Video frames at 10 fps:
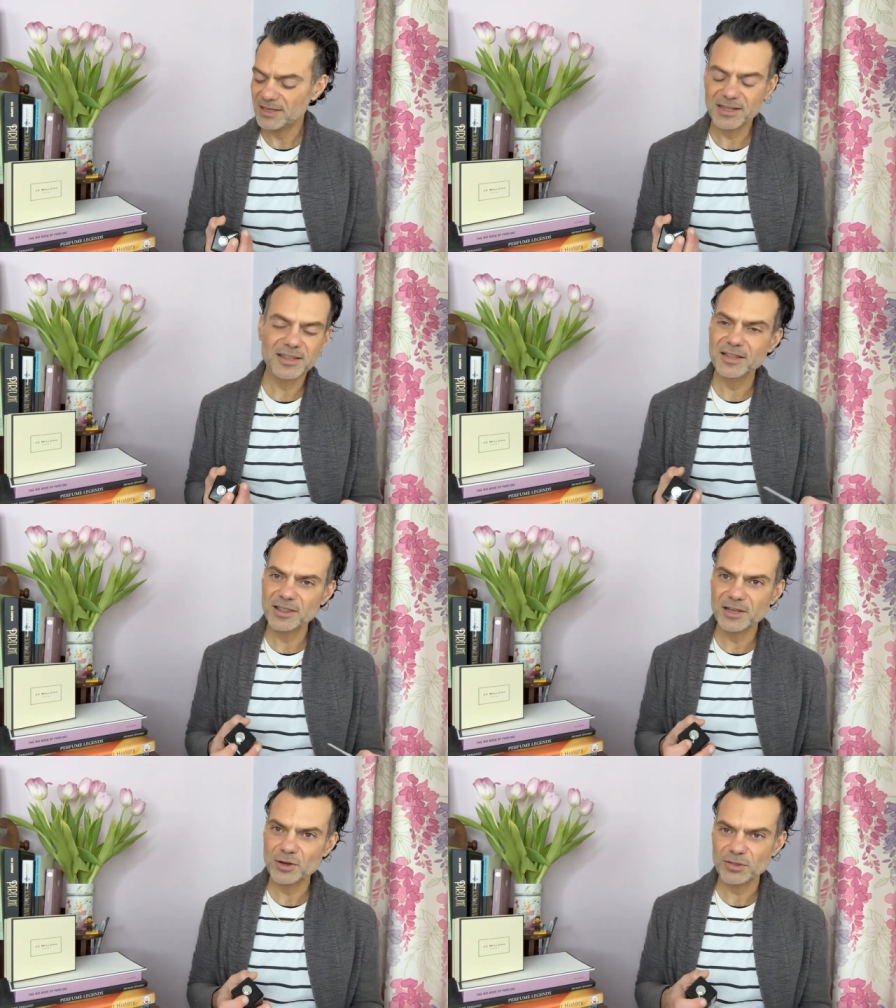Yeah, they're,
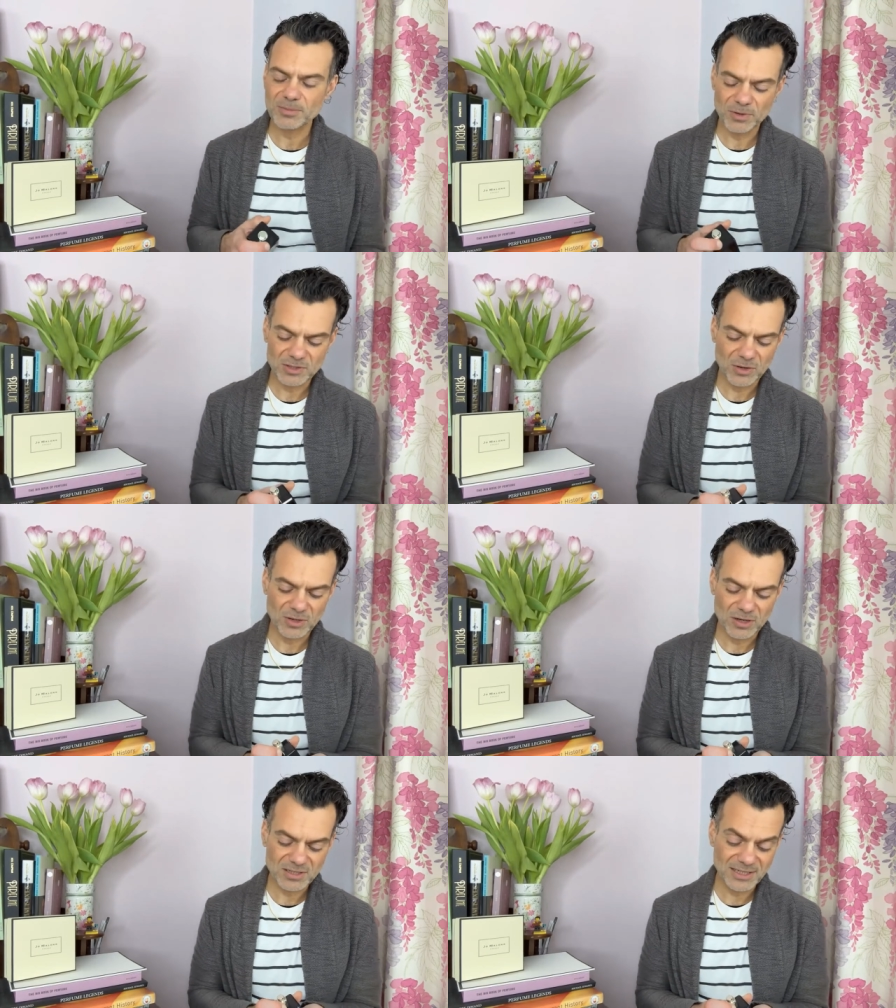they're not the most long
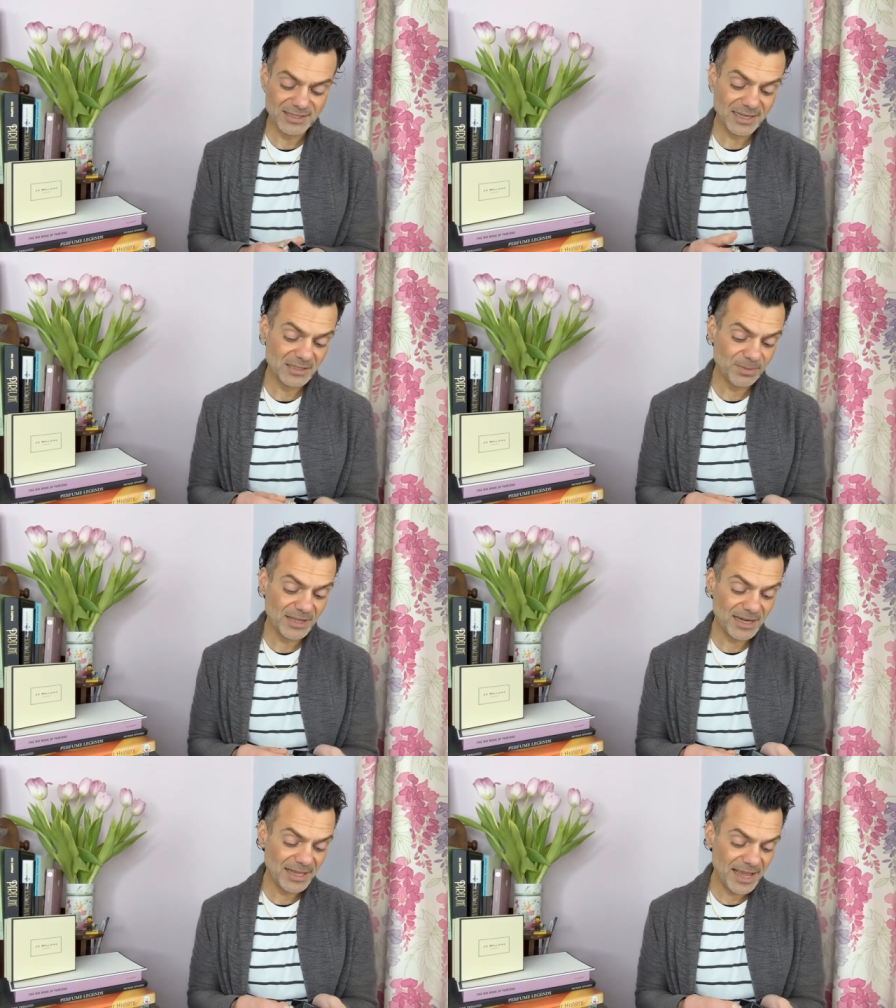lasting scents. But
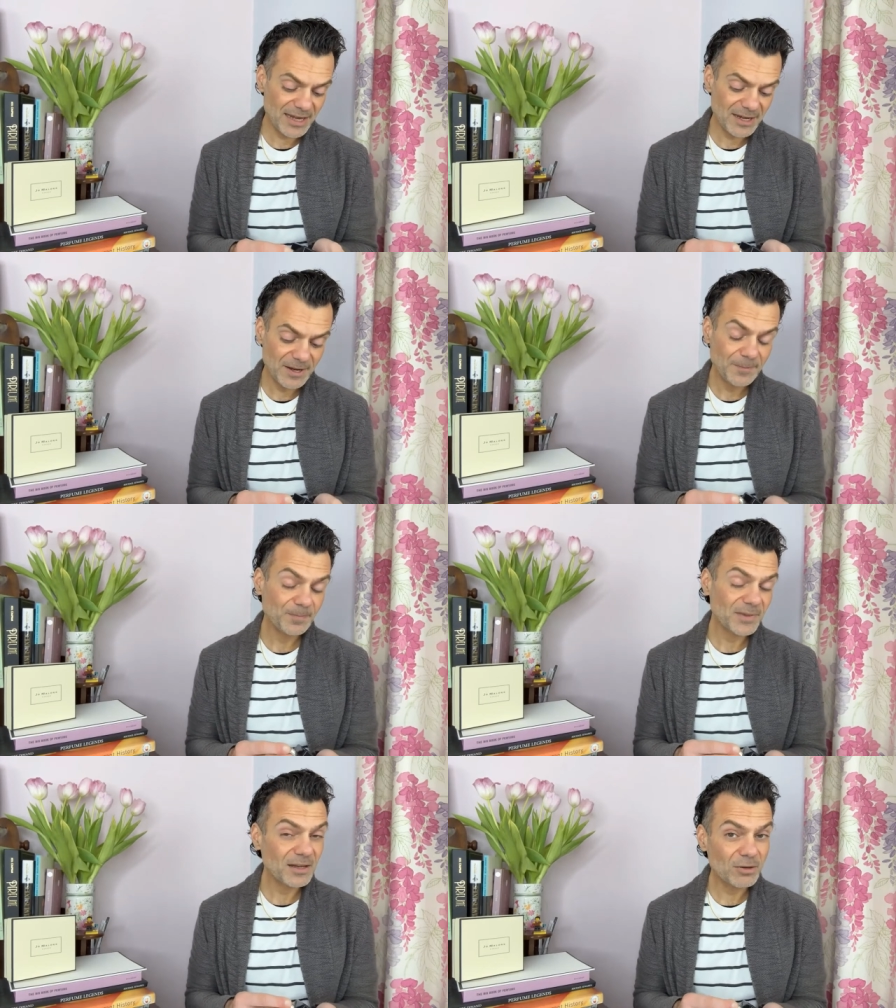then again,
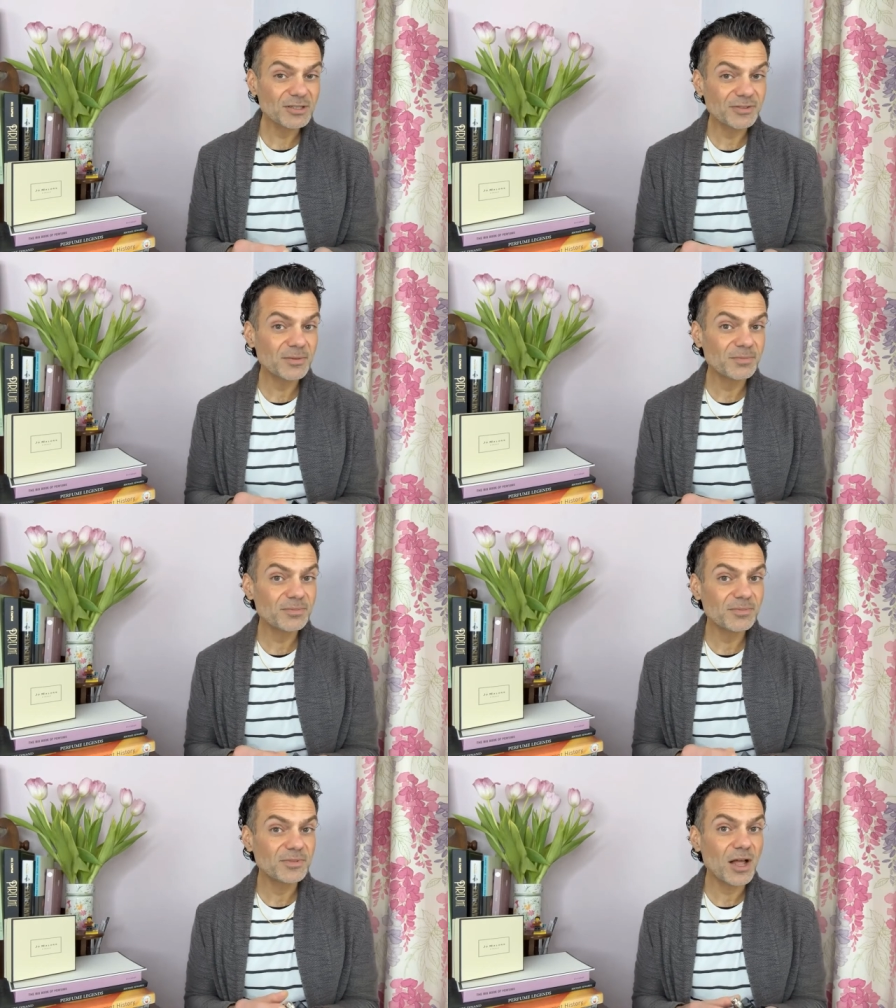a lot of
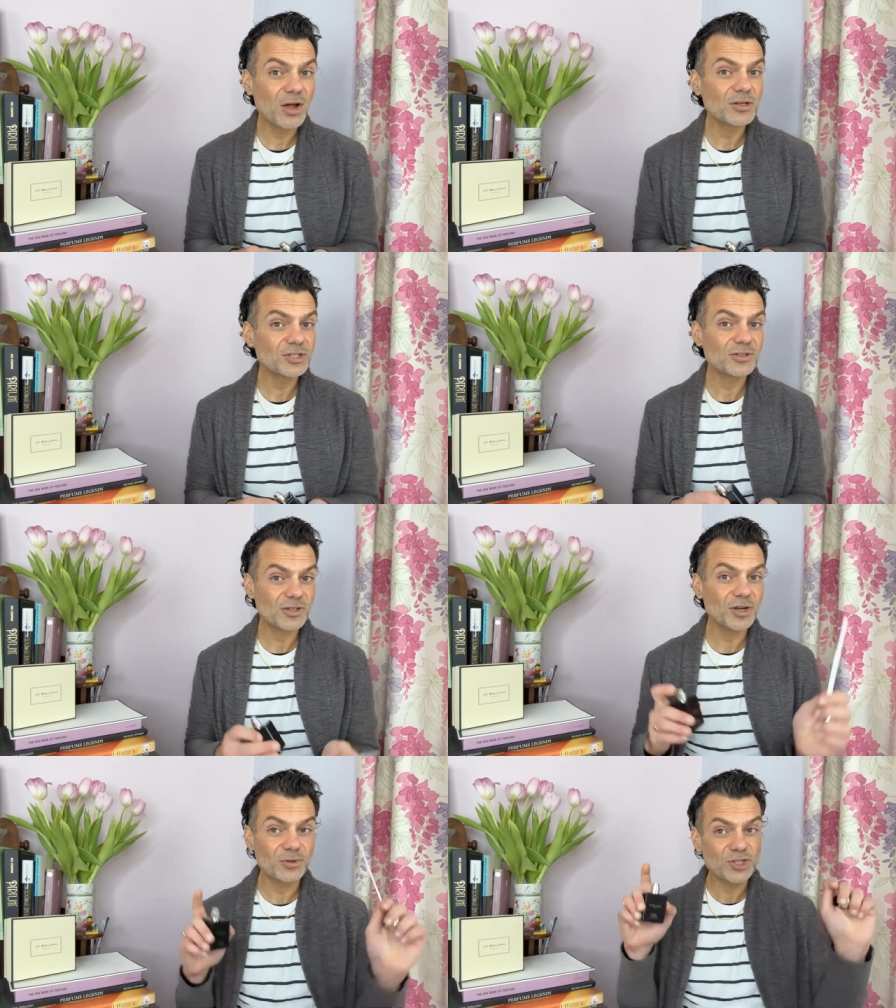them are,
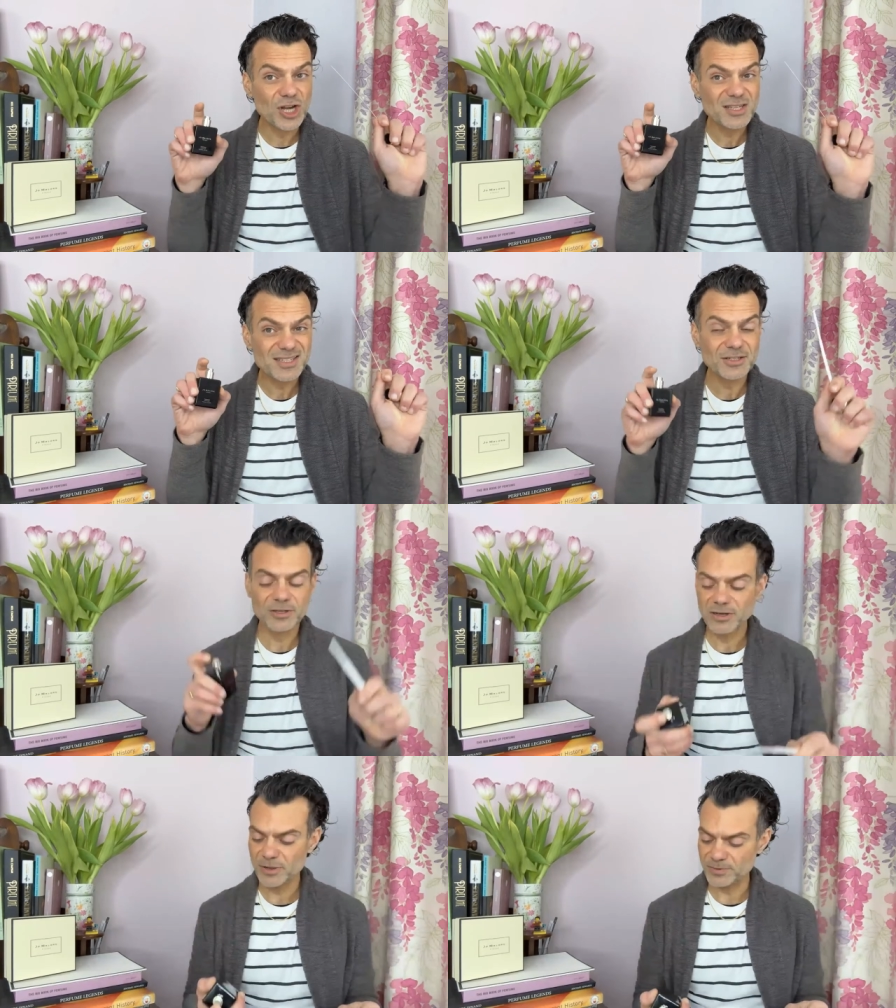you know, just
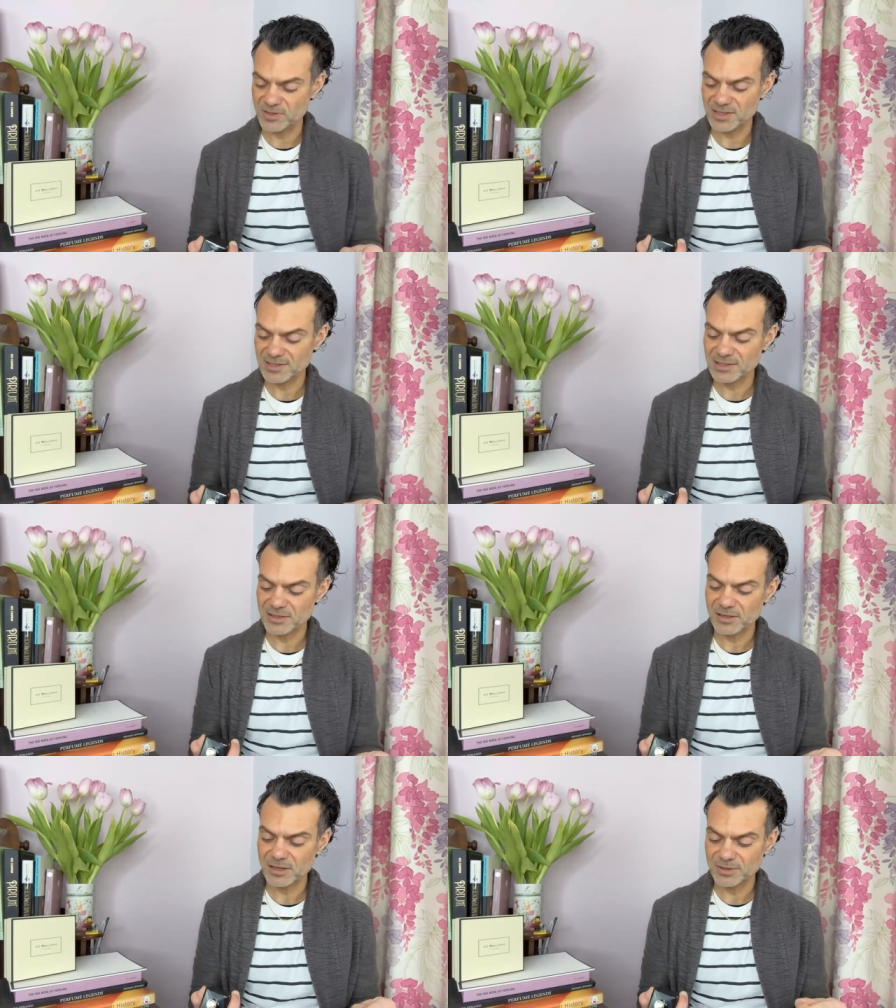colognes. This is a
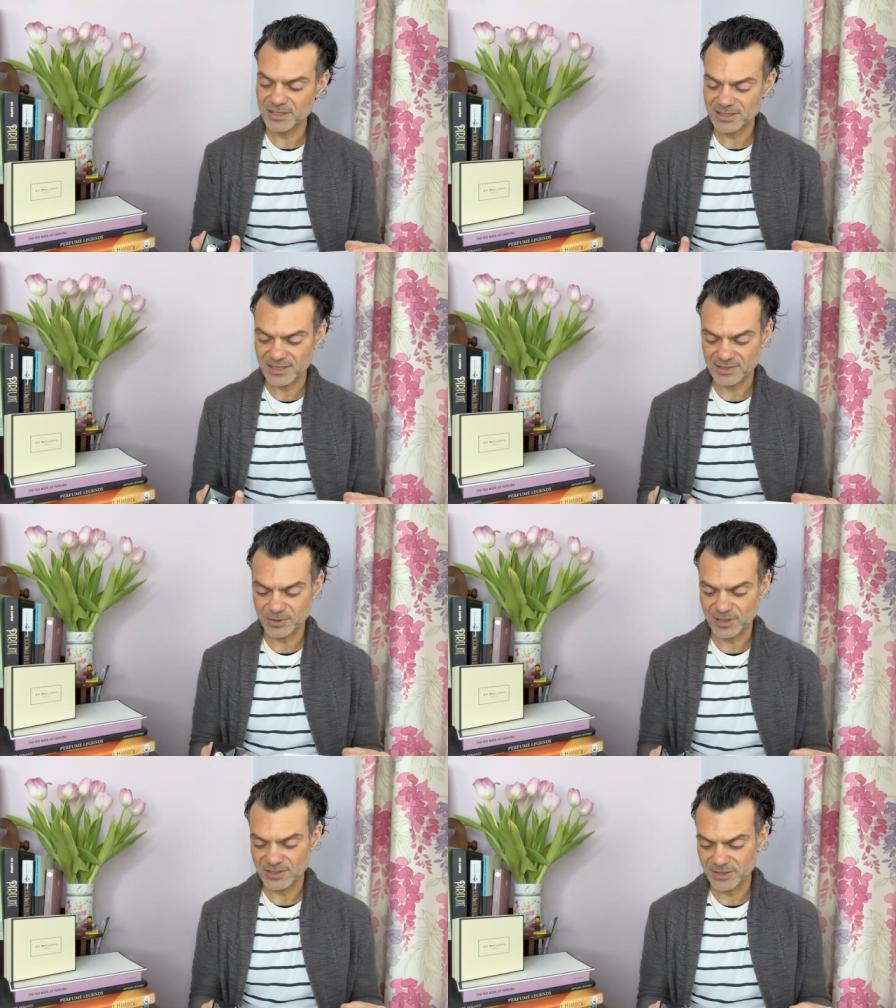cologne intense.
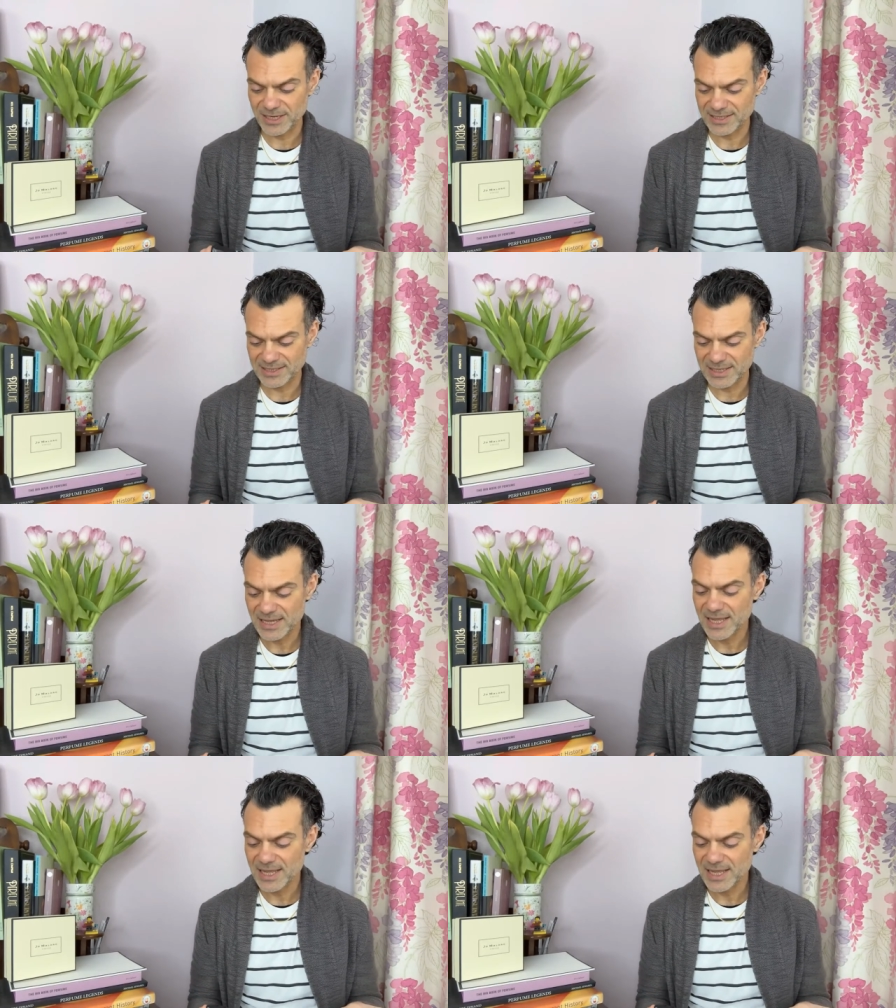Okay, so let's see.